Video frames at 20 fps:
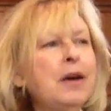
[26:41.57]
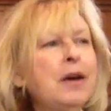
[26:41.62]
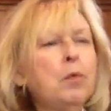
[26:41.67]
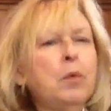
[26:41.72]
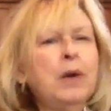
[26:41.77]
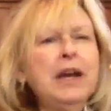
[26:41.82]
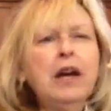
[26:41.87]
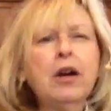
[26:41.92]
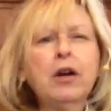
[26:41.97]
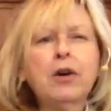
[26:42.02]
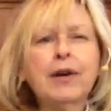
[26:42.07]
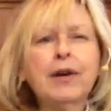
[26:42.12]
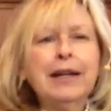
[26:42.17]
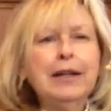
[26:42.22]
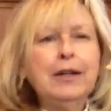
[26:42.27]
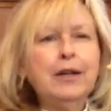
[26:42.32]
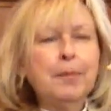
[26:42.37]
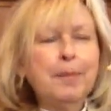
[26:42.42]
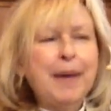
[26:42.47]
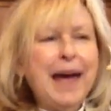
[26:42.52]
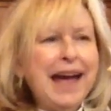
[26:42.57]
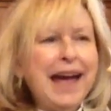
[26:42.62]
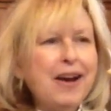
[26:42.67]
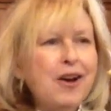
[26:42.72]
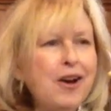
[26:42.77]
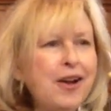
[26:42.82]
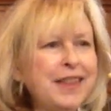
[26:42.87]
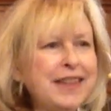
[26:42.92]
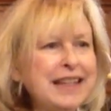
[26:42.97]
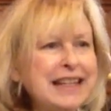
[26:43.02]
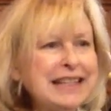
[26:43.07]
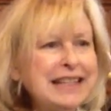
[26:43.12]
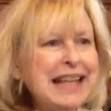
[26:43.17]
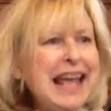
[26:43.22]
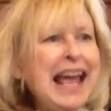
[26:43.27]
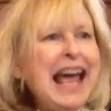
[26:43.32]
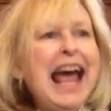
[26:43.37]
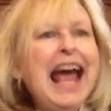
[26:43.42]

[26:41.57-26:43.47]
that we are going to look back on this